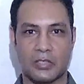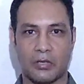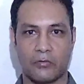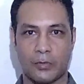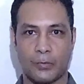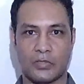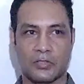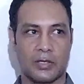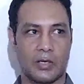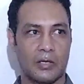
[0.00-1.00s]
liquid plus
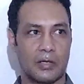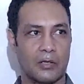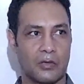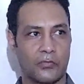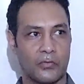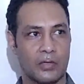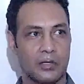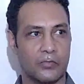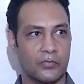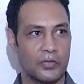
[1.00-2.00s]
can, and if we
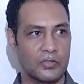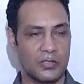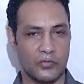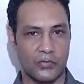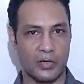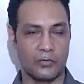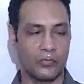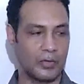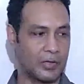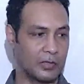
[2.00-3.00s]
difference their weight,
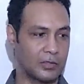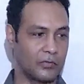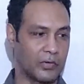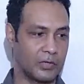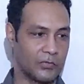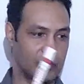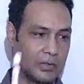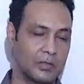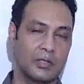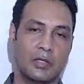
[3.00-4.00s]
we'll get the weight of
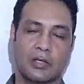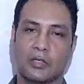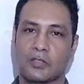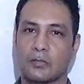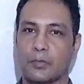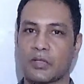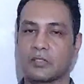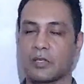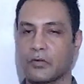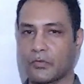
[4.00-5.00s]
the
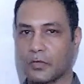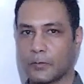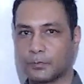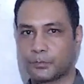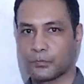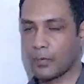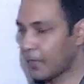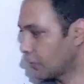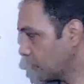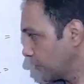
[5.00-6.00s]
displaced liquid.
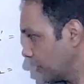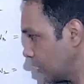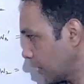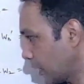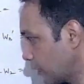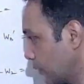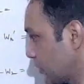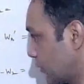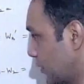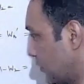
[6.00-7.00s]
So if the
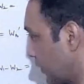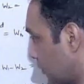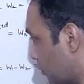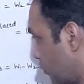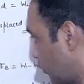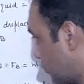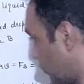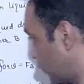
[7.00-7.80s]
Archimedes principle is true, so